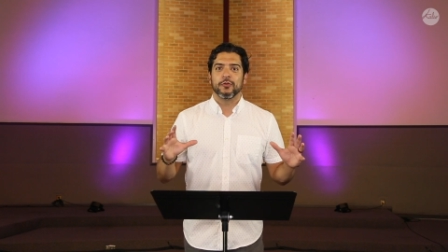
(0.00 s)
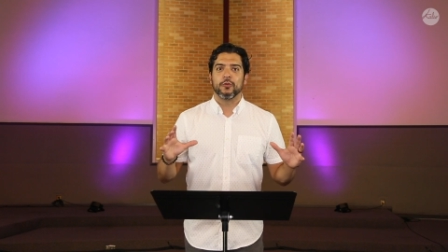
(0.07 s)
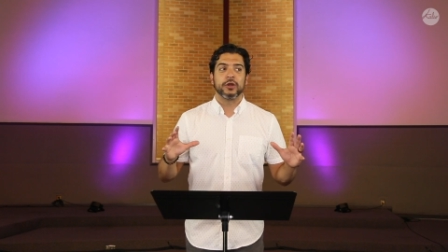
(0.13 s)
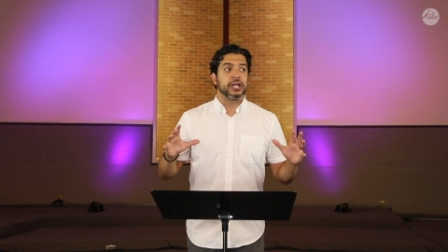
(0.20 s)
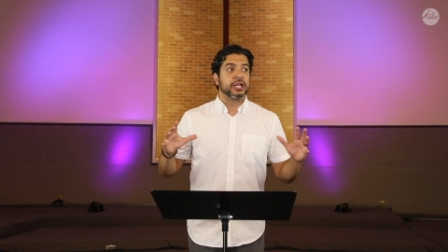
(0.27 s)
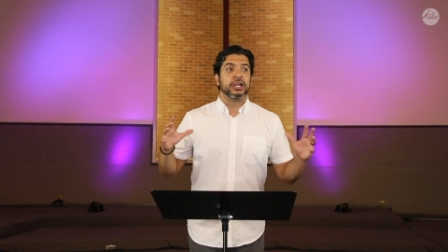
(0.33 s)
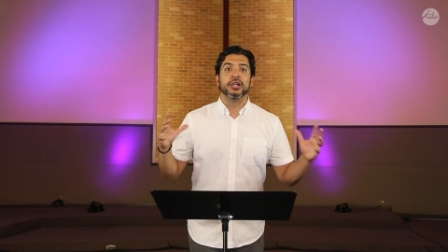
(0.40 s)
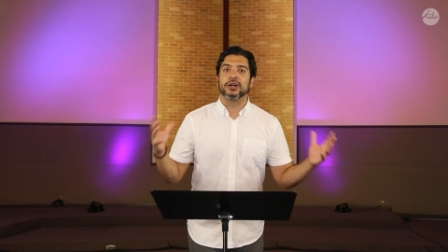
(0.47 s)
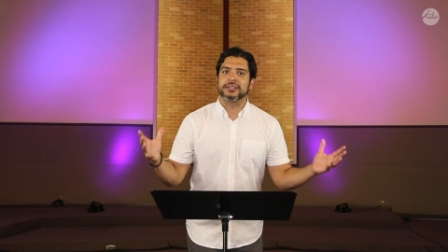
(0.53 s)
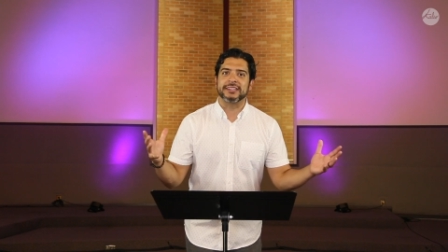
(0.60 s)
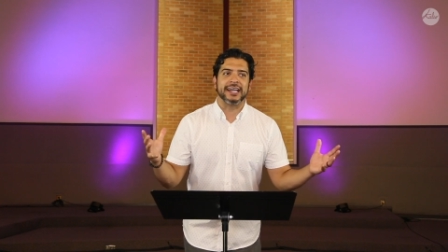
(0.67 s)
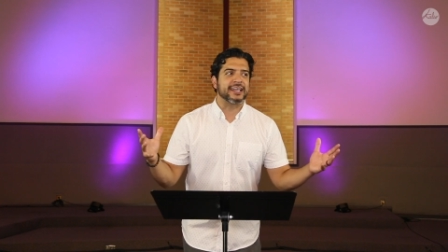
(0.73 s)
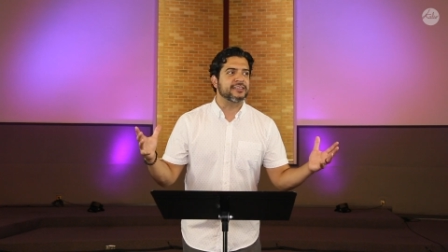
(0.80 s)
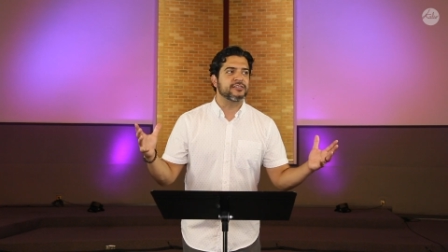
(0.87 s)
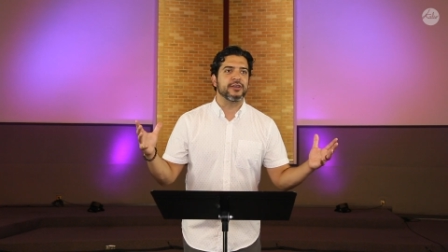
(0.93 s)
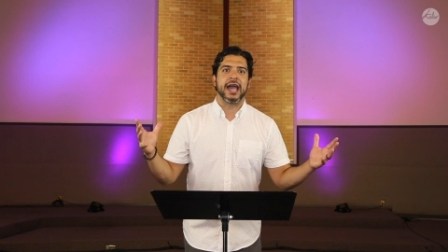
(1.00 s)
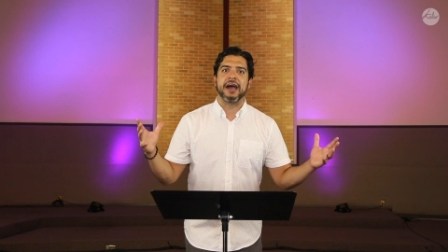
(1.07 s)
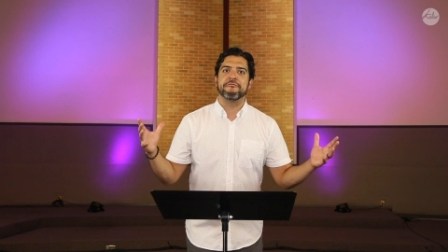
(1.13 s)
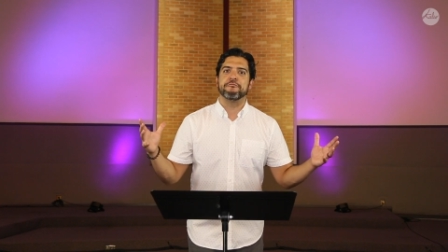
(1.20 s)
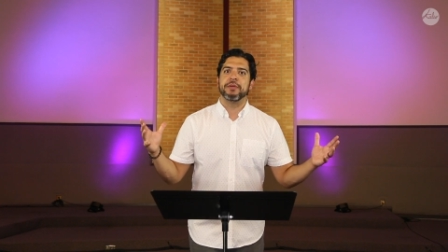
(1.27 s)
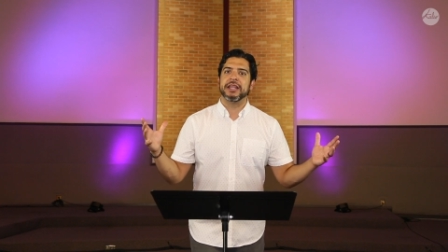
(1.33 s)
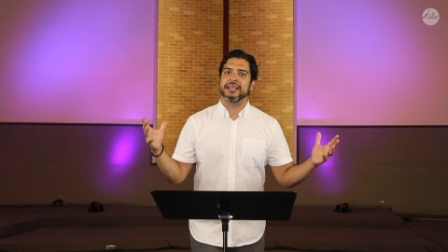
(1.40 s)
what it looked like to
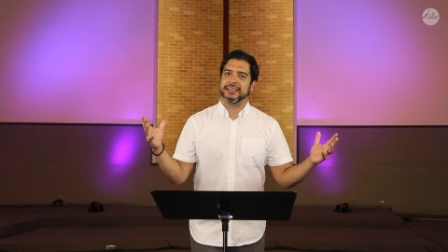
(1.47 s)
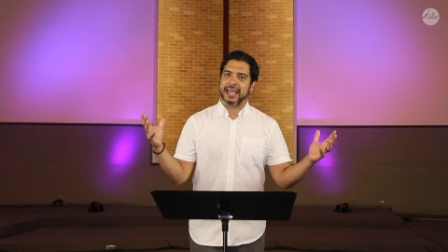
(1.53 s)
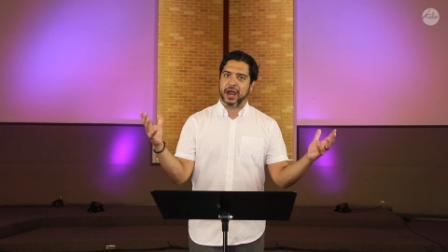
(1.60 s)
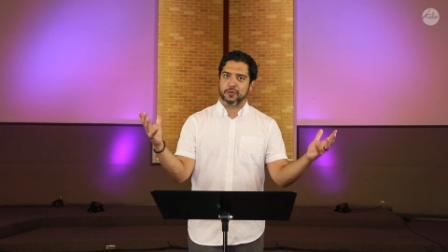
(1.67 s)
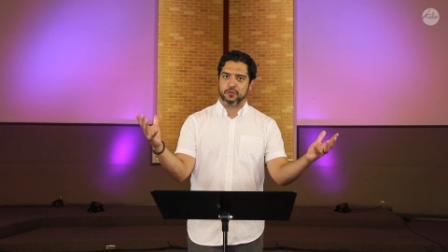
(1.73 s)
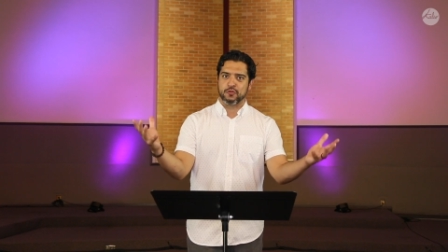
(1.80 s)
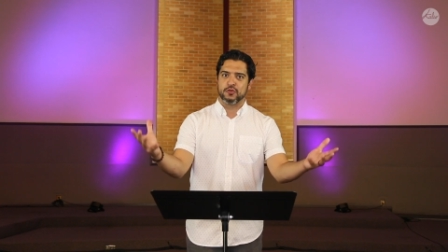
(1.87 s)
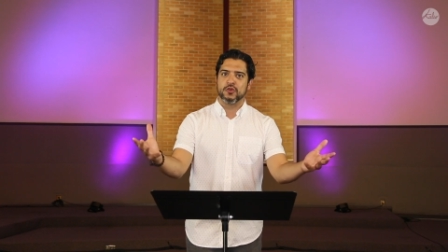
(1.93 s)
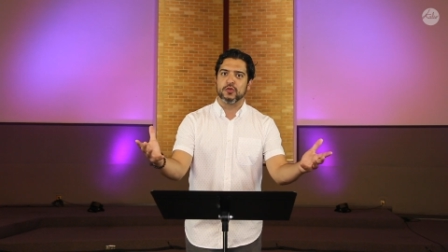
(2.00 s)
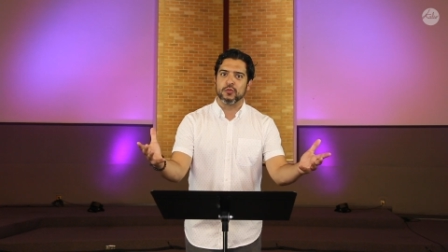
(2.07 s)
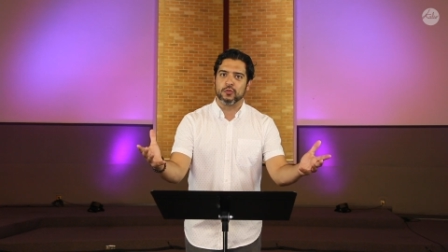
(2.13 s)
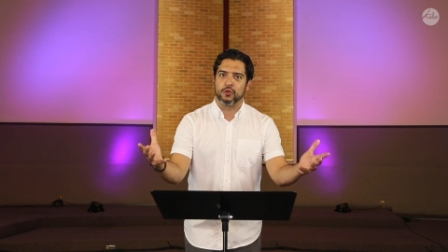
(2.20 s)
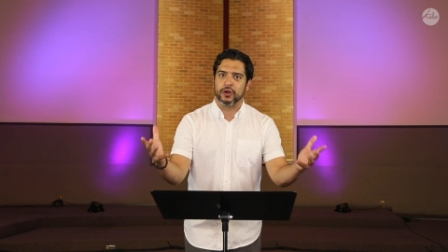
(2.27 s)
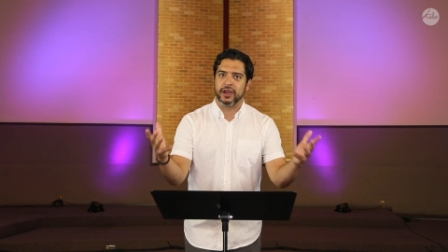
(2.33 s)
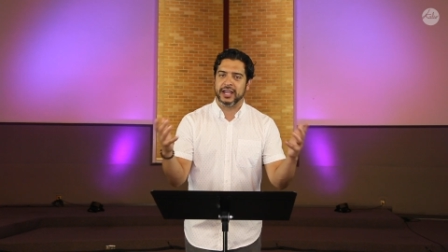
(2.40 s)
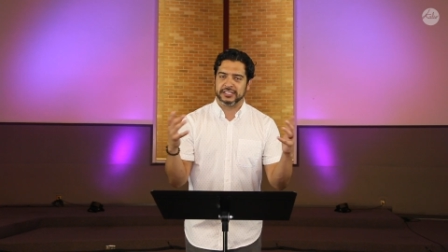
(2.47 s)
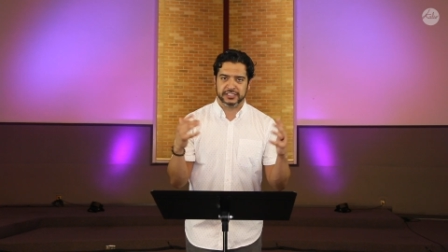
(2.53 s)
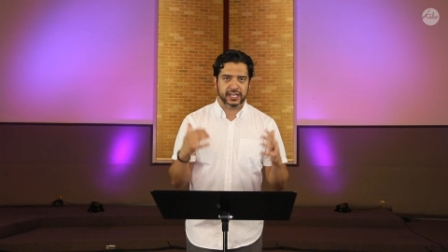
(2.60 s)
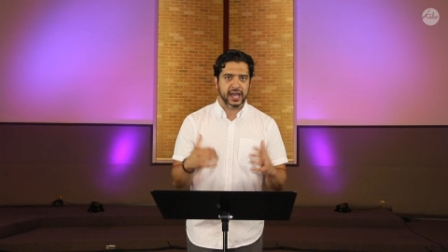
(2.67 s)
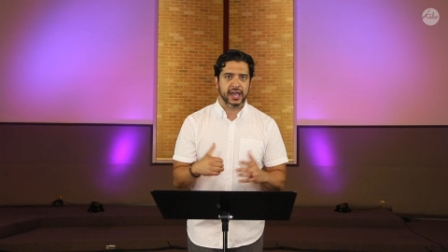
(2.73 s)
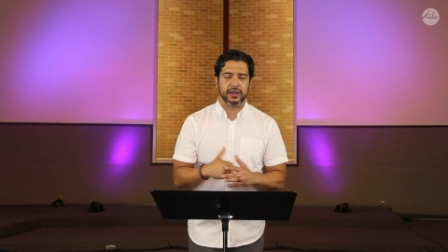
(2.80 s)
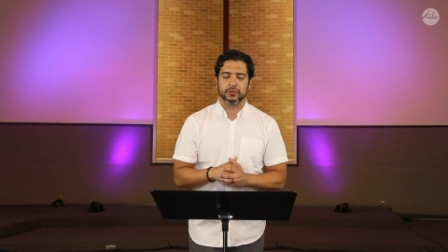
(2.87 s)
have been in that room where
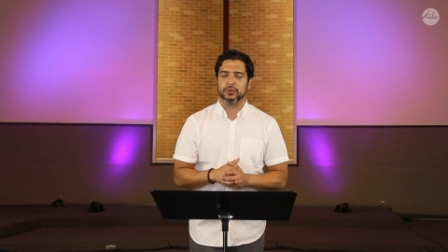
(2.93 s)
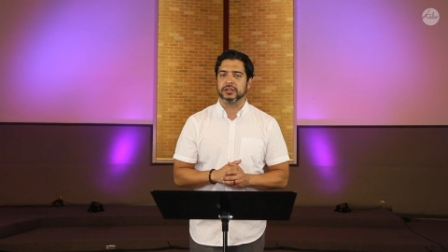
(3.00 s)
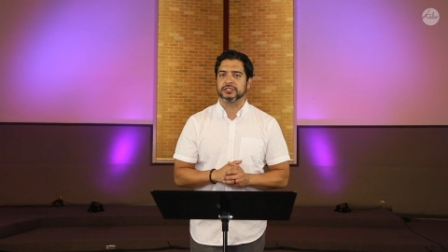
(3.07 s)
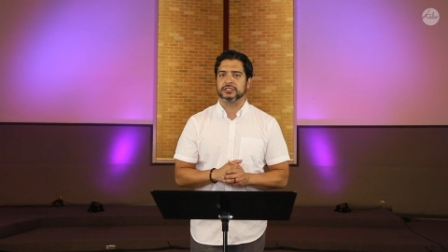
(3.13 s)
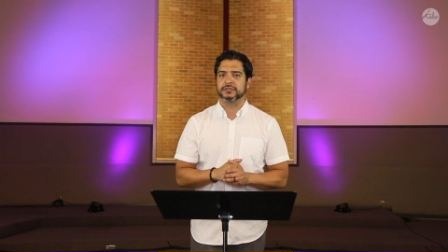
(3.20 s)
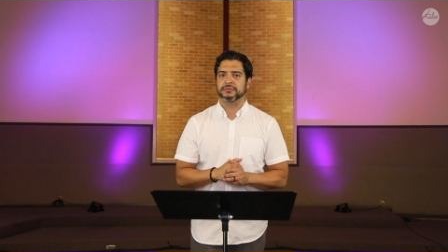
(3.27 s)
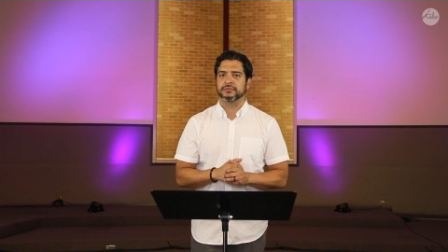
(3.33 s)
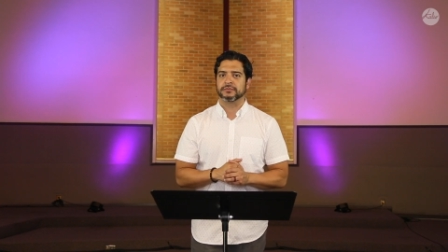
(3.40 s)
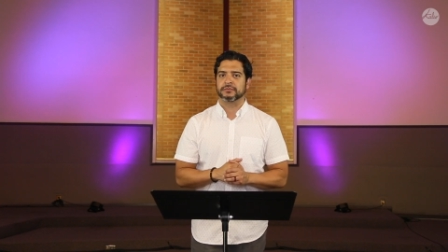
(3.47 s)
Hezekiah was,